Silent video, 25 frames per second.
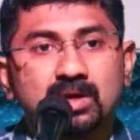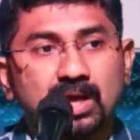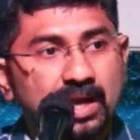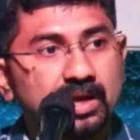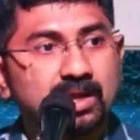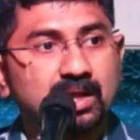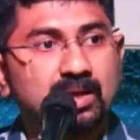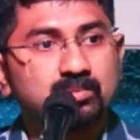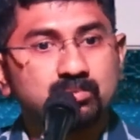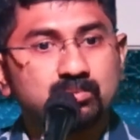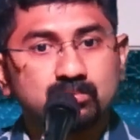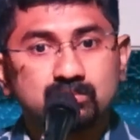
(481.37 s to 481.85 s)

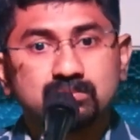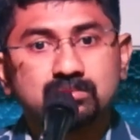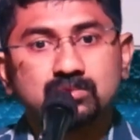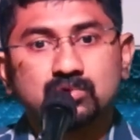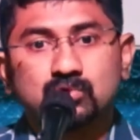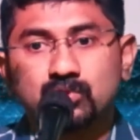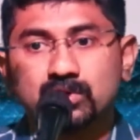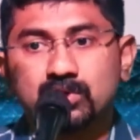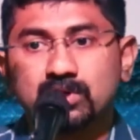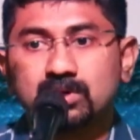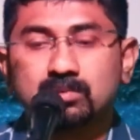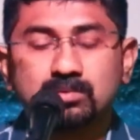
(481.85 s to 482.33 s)
and
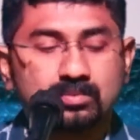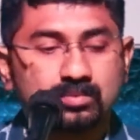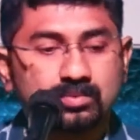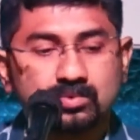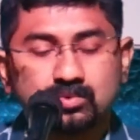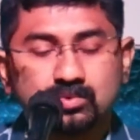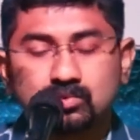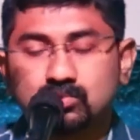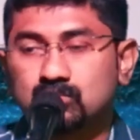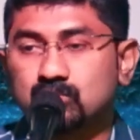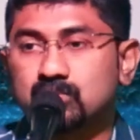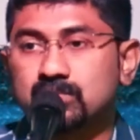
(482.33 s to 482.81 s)
I'm
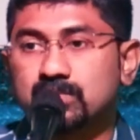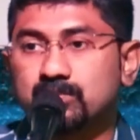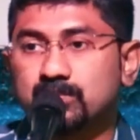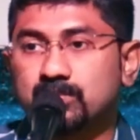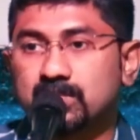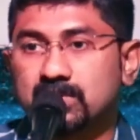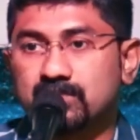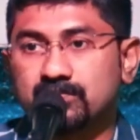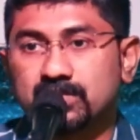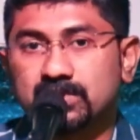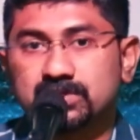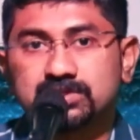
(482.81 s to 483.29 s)
doing to the
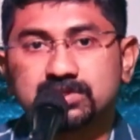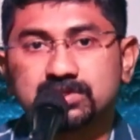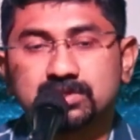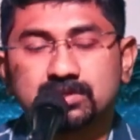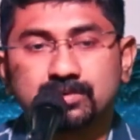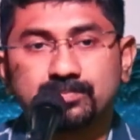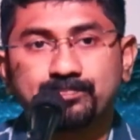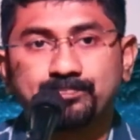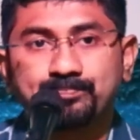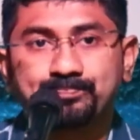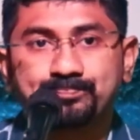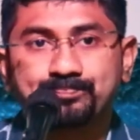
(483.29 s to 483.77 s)

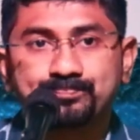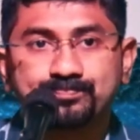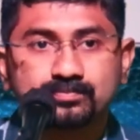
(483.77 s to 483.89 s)
perfection.